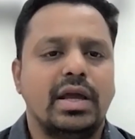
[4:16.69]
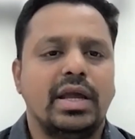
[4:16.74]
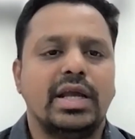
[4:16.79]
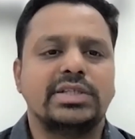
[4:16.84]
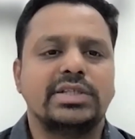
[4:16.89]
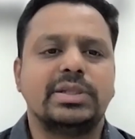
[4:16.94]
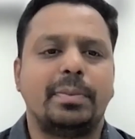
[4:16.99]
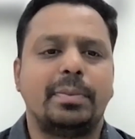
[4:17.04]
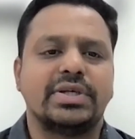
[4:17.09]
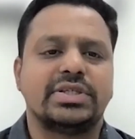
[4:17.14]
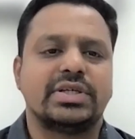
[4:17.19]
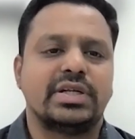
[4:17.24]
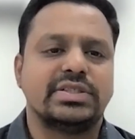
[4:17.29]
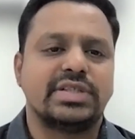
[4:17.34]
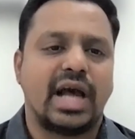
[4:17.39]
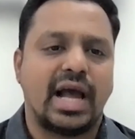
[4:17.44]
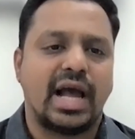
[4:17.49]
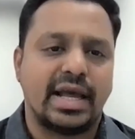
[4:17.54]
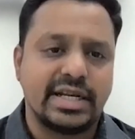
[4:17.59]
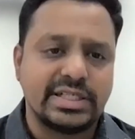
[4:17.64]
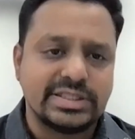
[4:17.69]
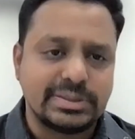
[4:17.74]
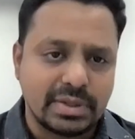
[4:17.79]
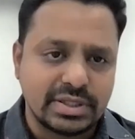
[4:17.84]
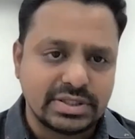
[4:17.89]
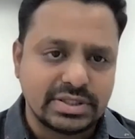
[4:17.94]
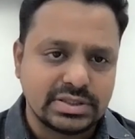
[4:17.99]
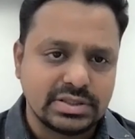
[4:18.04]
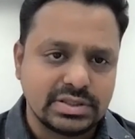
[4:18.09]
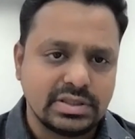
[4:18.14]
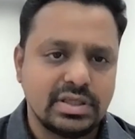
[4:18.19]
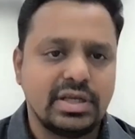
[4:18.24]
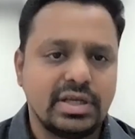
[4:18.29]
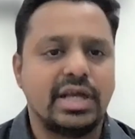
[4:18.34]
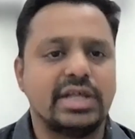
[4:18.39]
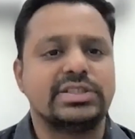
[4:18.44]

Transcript: Is the patient is high risk patient?